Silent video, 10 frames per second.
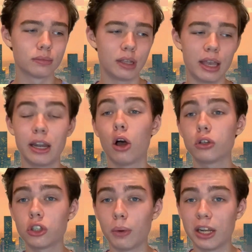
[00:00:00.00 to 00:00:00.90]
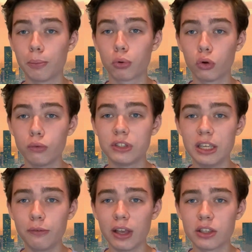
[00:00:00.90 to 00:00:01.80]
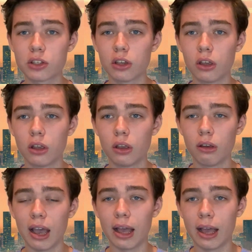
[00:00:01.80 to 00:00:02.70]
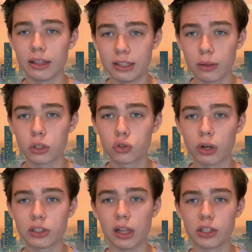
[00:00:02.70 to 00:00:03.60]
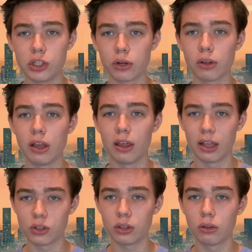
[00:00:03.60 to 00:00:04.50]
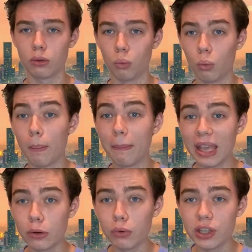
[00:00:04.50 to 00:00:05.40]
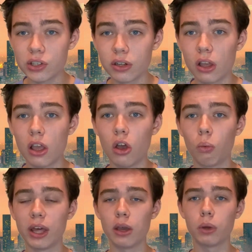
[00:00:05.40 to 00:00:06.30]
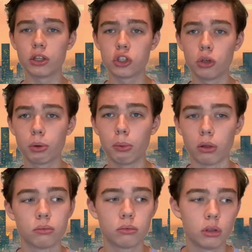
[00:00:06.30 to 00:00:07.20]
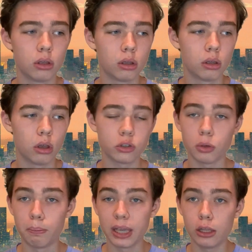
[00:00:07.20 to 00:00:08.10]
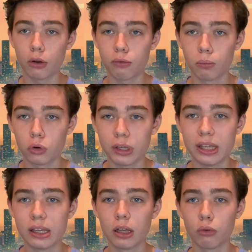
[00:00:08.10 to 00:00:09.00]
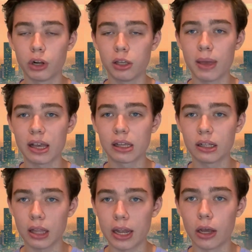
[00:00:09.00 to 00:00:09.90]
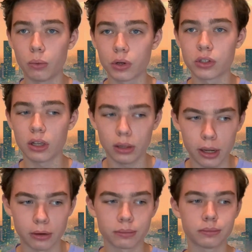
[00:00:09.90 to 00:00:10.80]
And also an improved defense down the stretch last year. That's the main reason why they won the Super Bowl. Also a big year from rookie running back Clyde Edwards-Helaire.